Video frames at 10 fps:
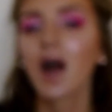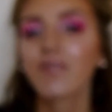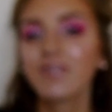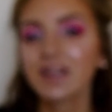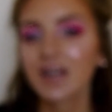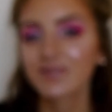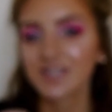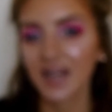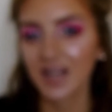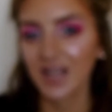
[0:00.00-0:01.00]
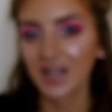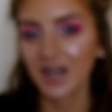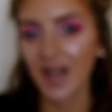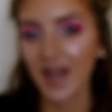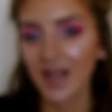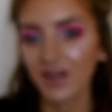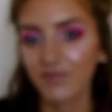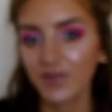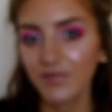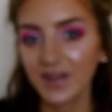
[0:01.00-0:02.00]
I feel like I've said it in a
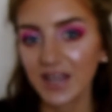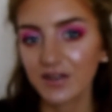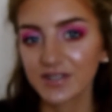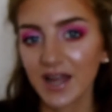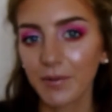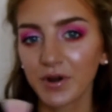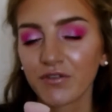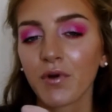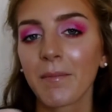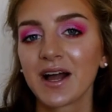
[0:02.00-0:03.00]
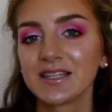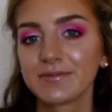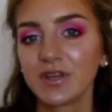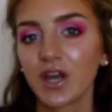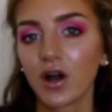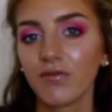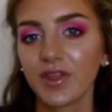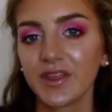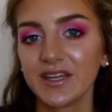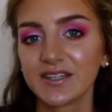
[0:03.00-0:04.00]
few videos now, but it reminds me of
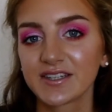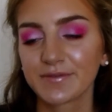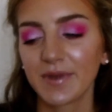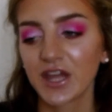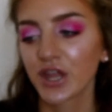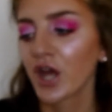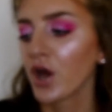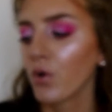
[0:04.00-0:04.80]
the Smith